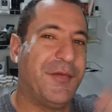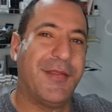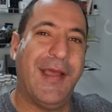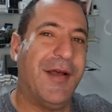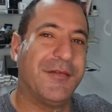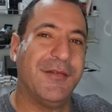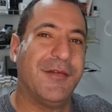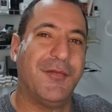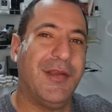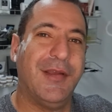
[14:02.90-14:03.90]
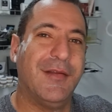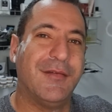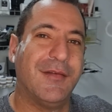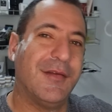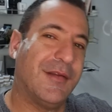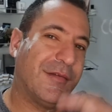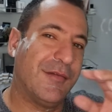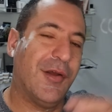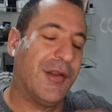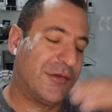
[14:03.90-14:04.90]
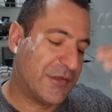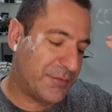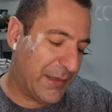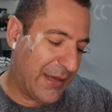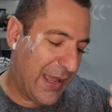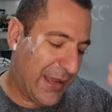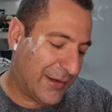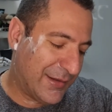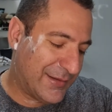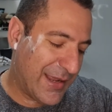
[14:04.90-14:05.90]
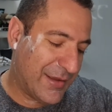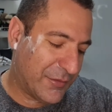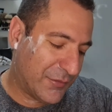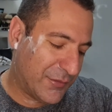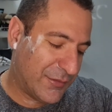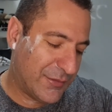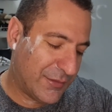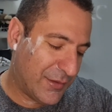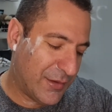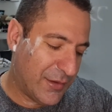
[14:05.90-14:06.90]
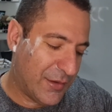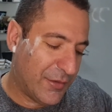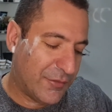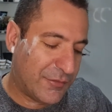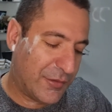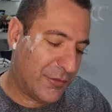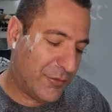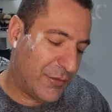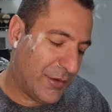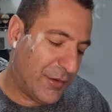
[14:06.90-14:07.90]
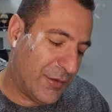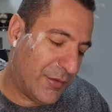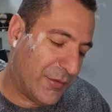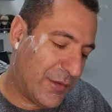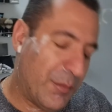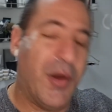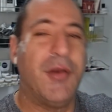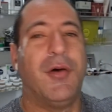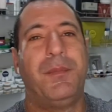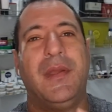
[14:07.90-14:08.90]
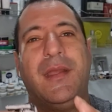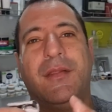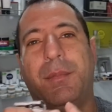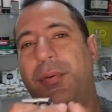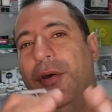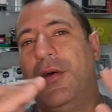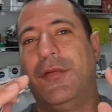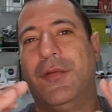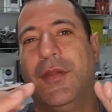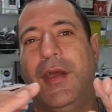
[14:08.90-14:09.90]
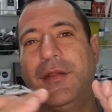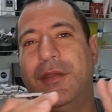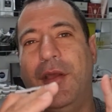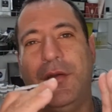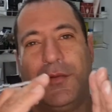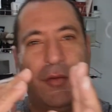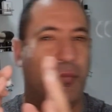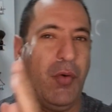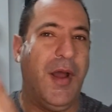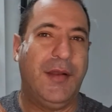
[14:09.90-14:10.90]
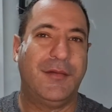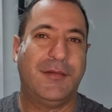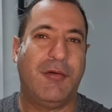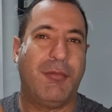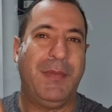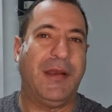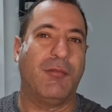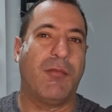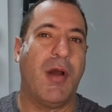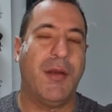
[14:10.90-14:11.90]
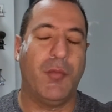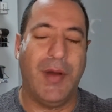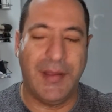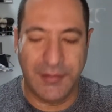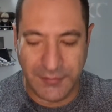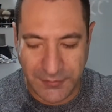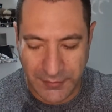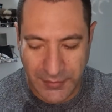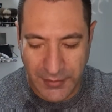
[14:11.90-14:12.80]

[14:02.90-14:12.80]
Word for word: for thousands of years, and this knowledge has been handed down. So there might not be the perf like the, the right, there are many right ways,